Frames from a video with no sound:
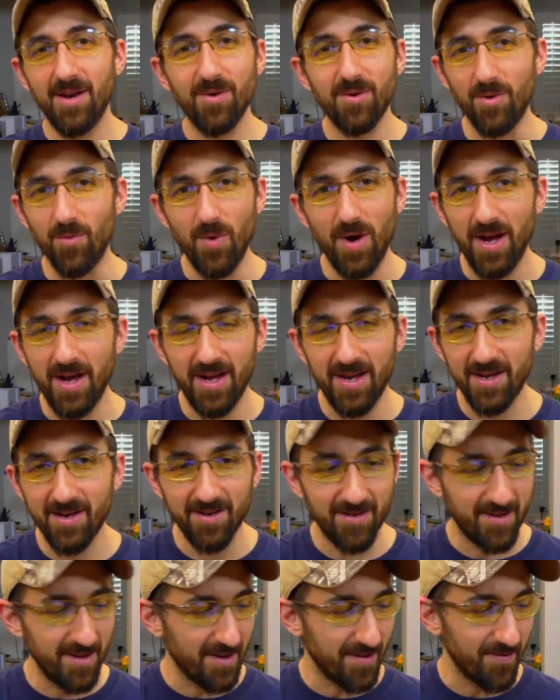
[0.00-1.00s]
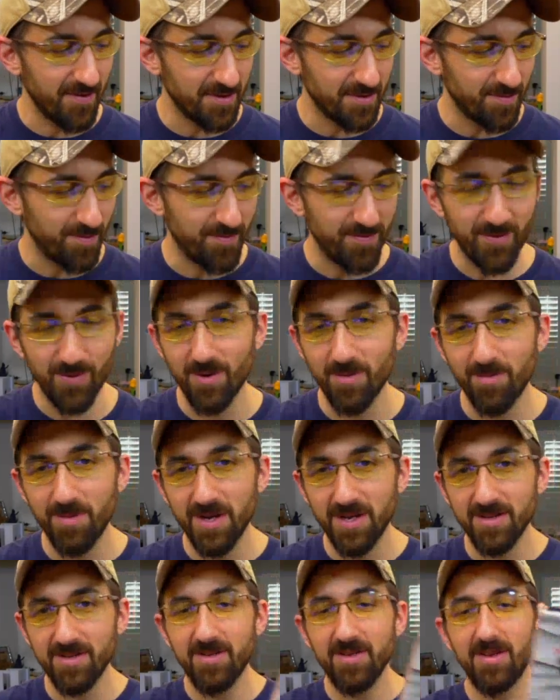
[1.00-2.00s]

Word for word: know why I didn't think of this before, but